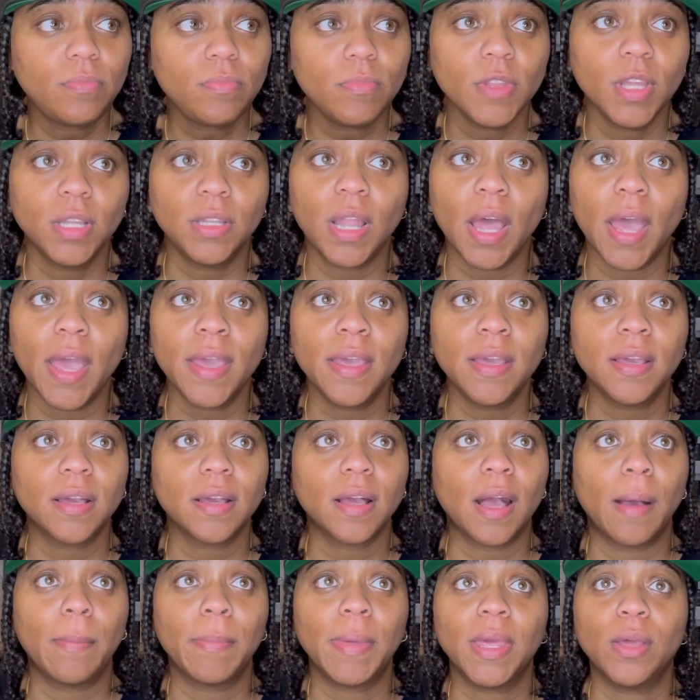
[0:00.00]

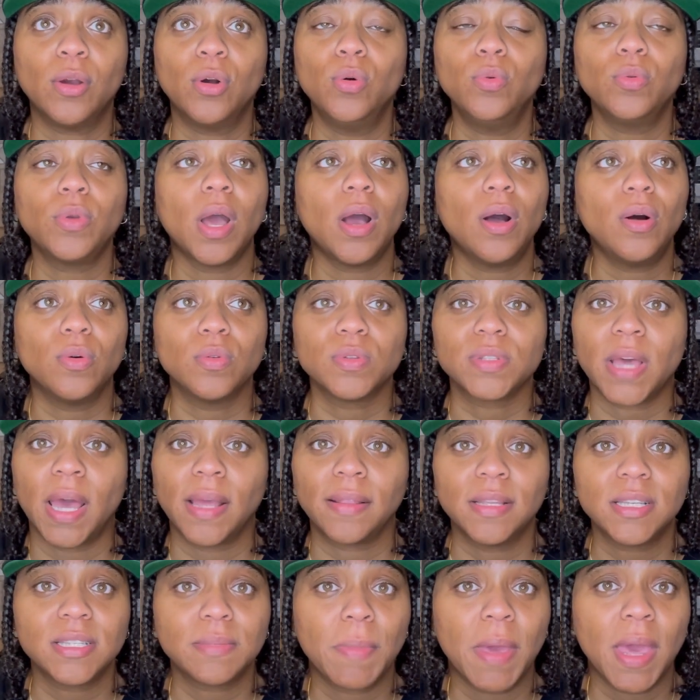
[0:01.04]
who knows,
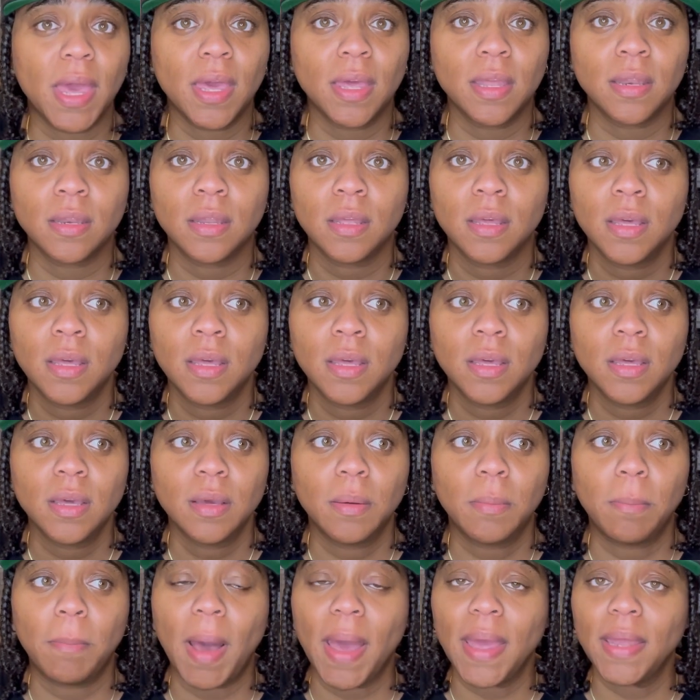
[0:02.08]
this man
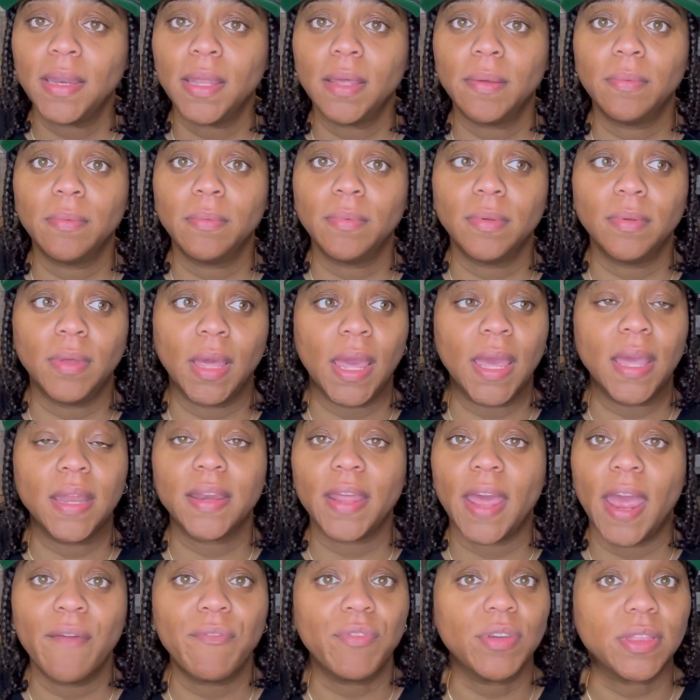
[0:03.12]
might end
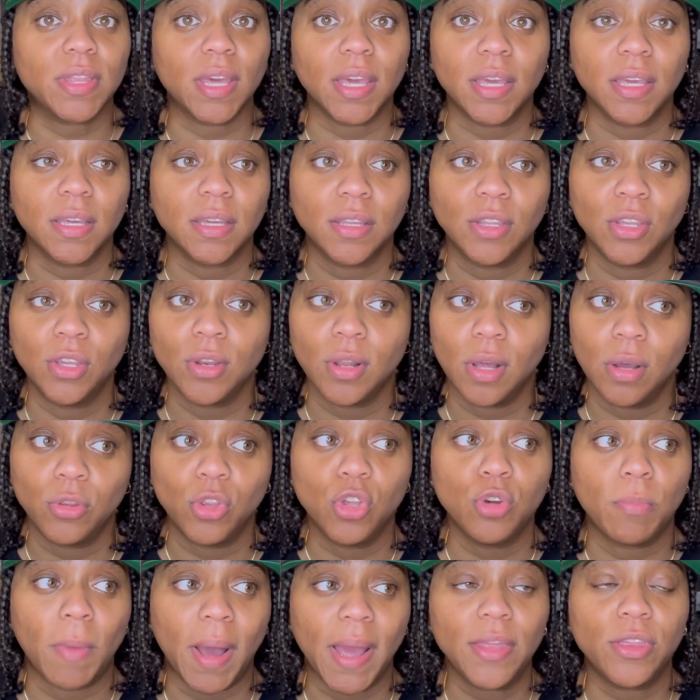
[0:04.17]
everything.
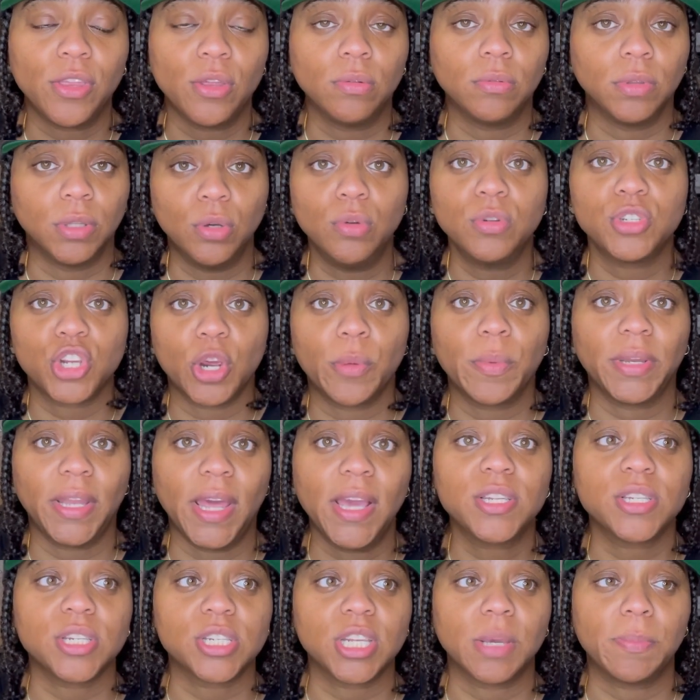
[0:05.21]
You might lose your
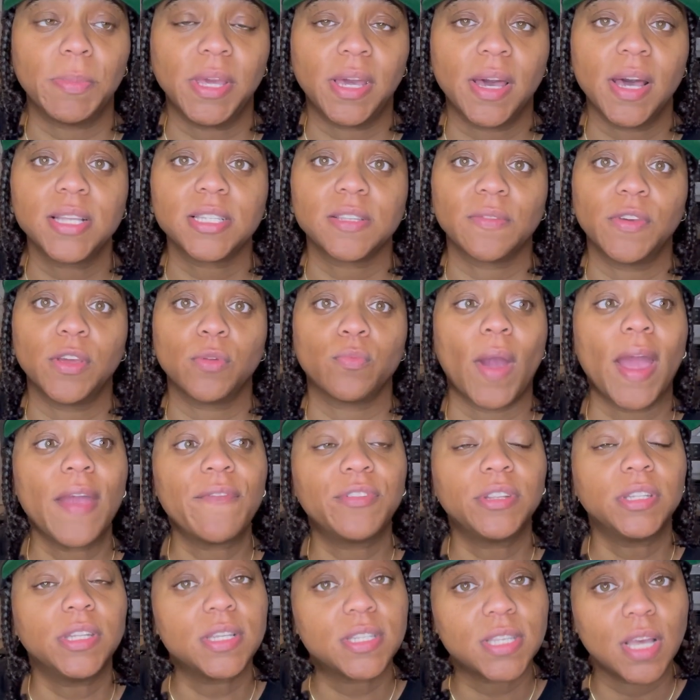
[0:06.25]
relationship because of it,
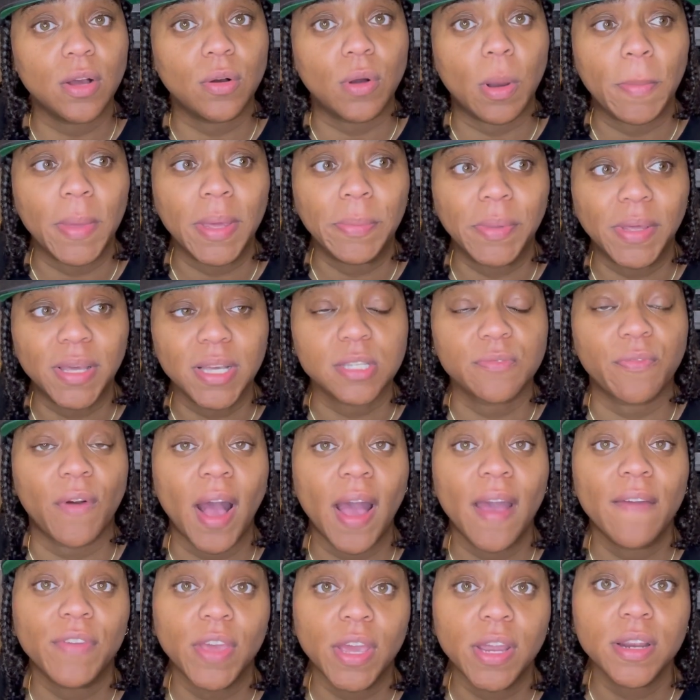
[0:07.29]
rightfully so. Because
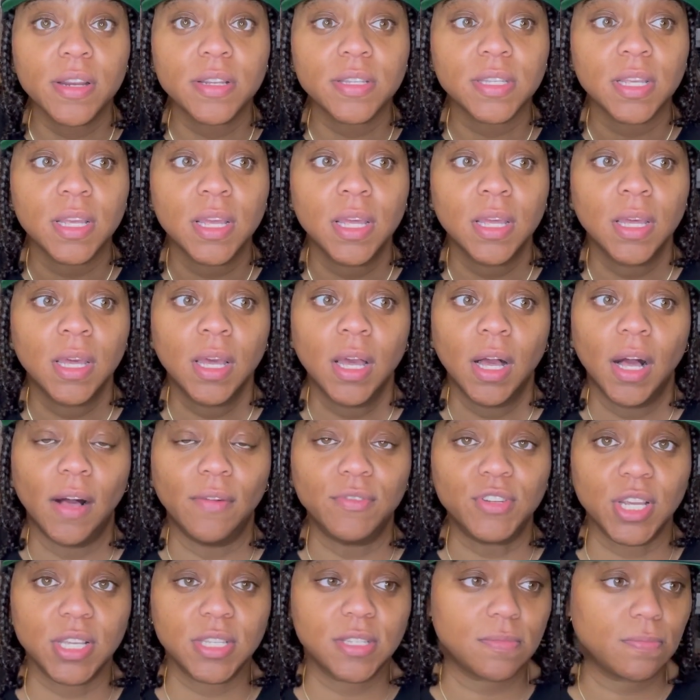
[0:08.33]
5 years
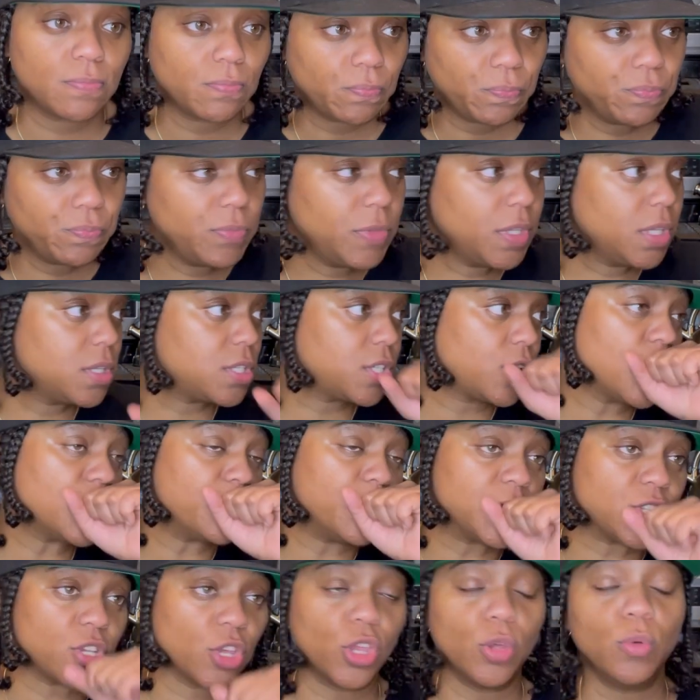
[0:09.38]
of just, so
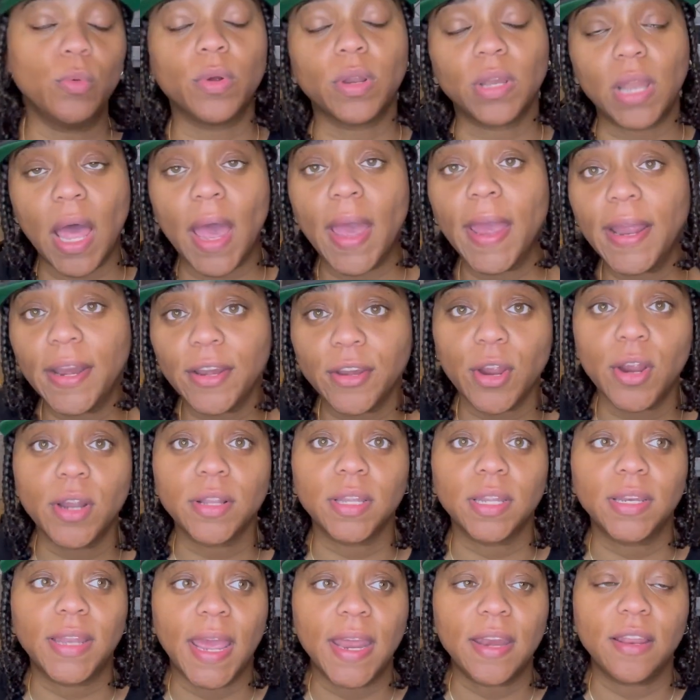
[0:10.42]
you were lying during
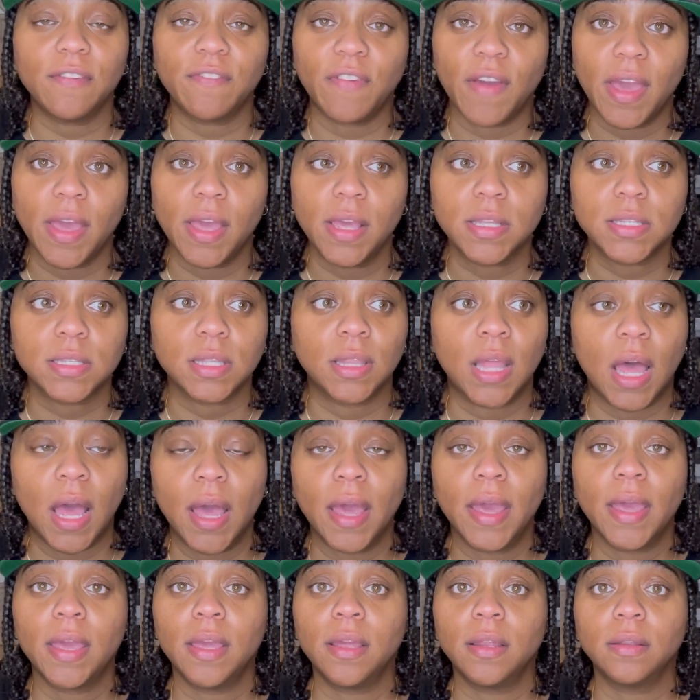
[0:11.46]
the dating phase,
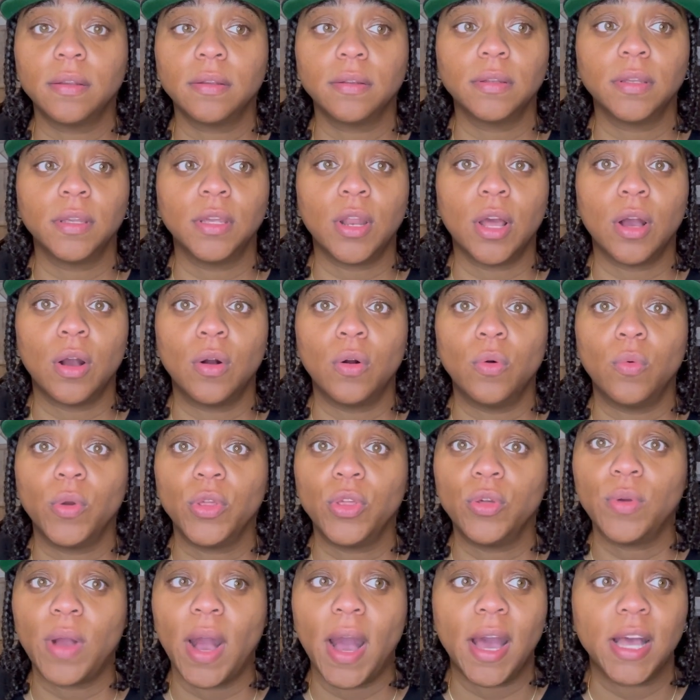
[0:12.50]
lying, when
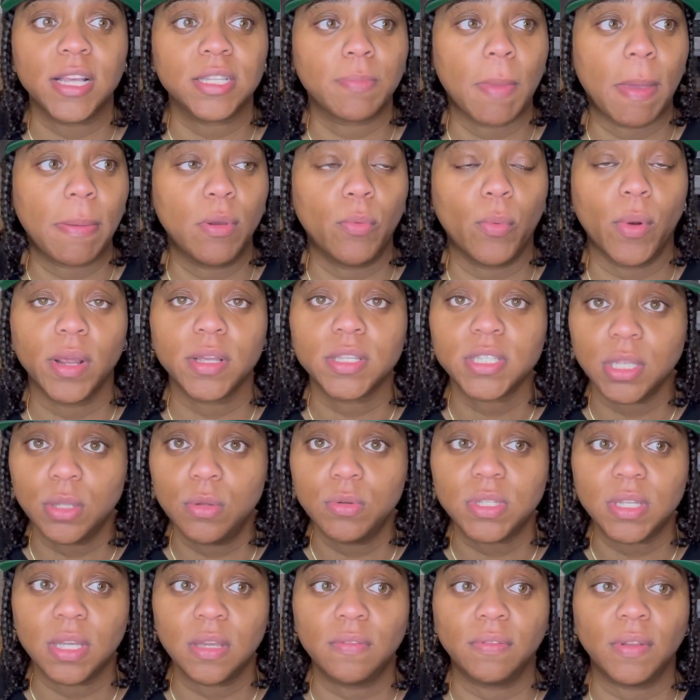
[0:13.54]
you guys maybe were
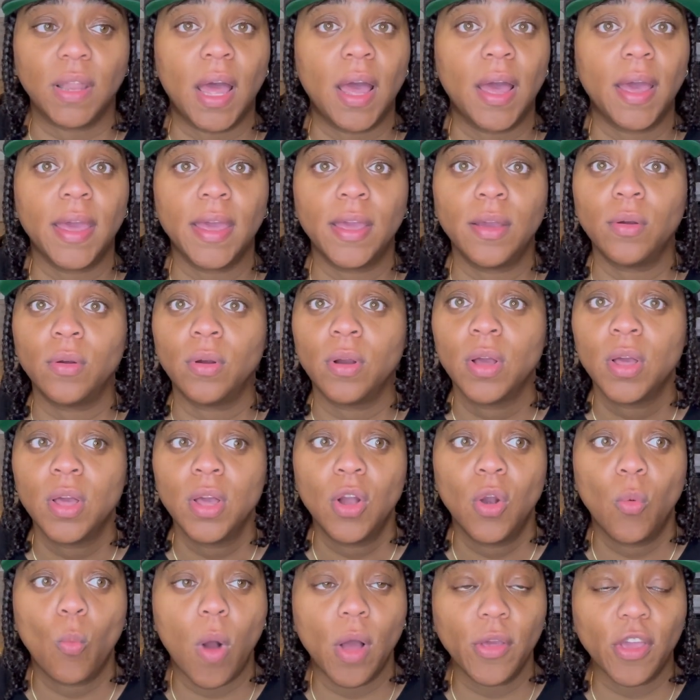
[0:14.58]
exclusive, lying
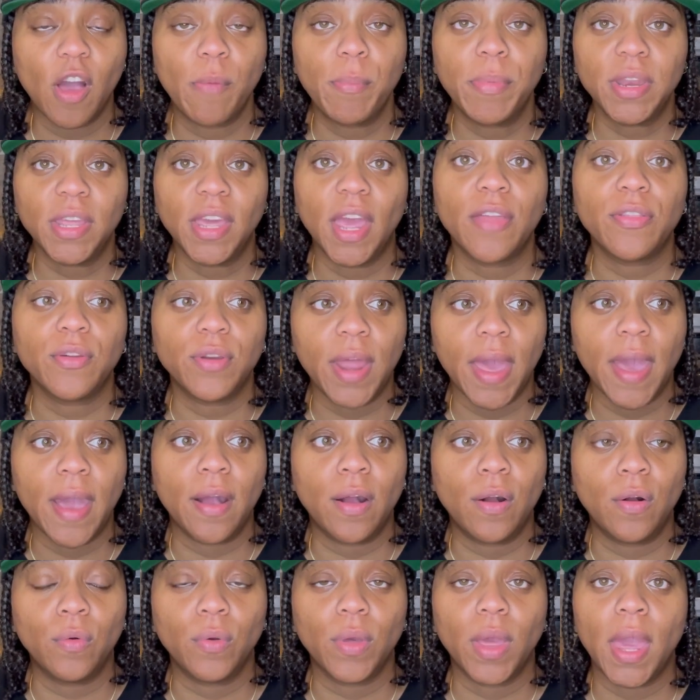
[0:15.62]
while y'all been together
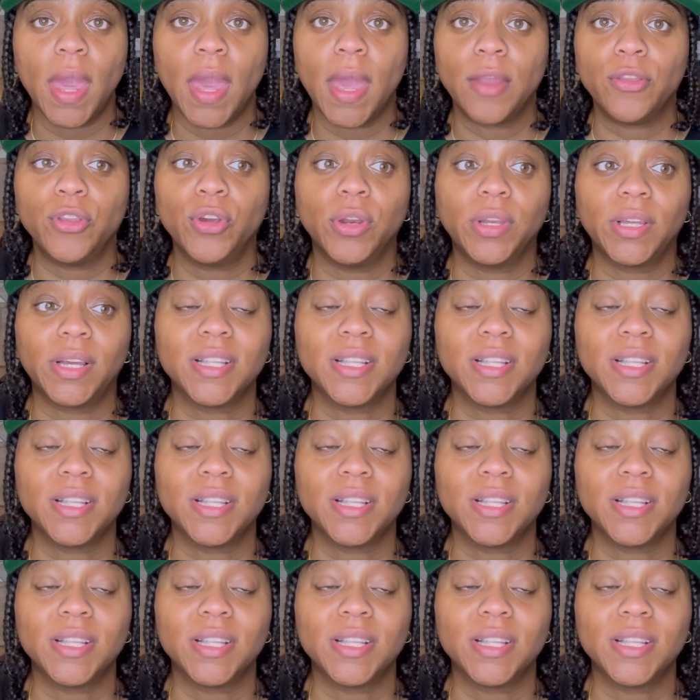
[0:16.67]
now, and you're going to